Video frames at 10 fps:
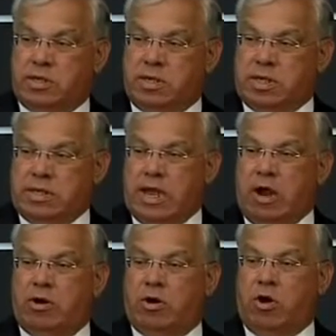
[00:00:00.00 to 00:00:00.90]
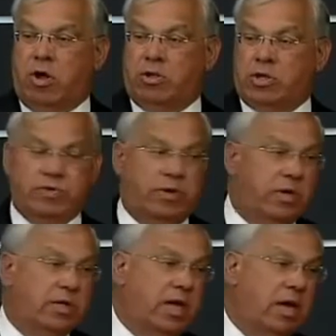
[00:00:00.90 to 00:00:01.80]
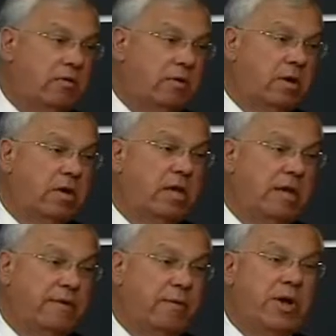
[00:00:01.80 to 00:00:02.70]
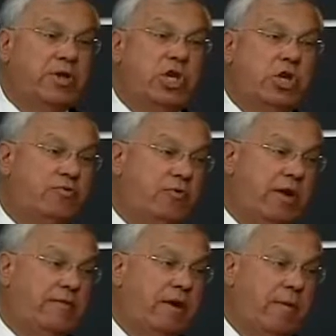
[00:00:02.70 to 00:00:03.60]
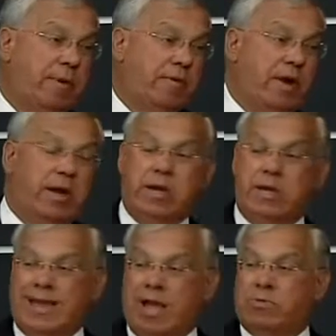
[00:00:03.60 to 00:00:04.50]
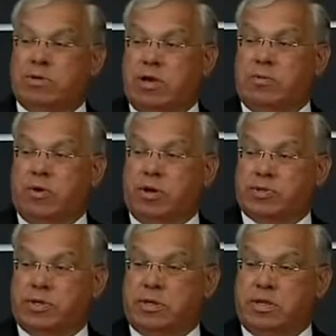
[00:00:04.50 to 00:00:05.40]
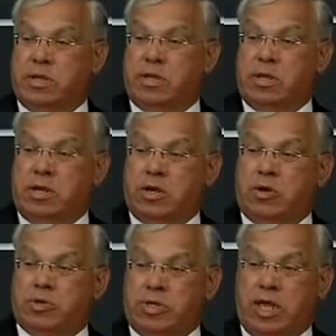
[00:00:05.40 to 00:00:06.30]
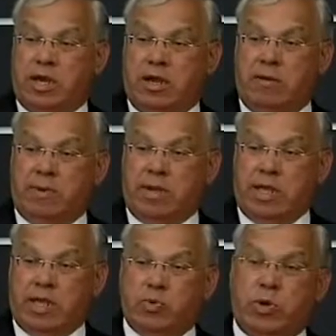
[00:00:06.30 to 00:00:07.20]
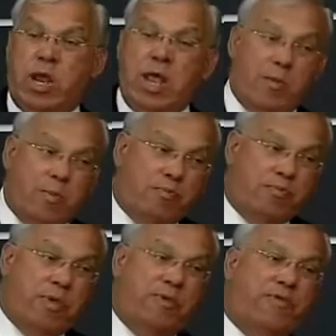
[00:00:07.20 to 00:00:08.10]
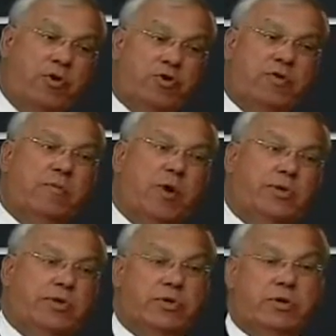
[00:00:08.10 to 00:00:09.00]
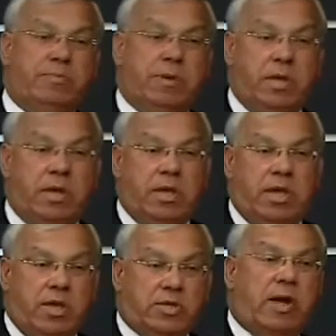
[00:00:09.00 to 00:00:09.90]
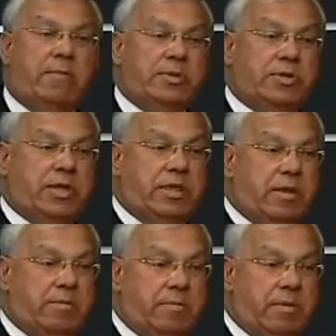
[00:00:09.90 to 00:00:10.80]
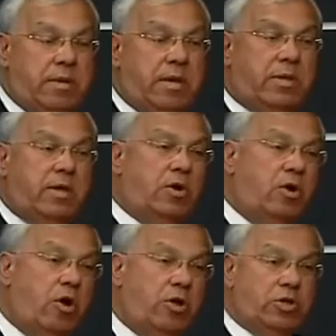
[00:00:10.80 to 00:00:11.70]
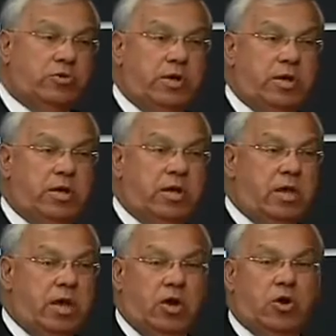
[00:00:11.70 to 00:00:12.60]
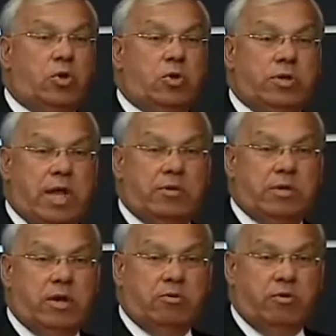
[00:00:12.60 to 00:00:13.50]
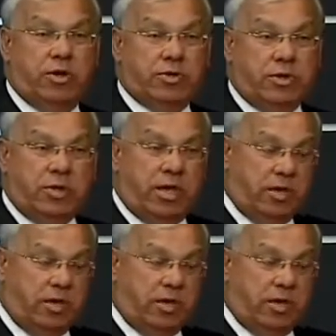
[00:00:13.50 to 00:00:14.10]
down on Holly Street in town. If you want to see a creative company right in downtown Boston, go see that company. And that's what the future of Boston is going to be. It's companies like them on Holly Street and good old downtown Crossing. Thank you.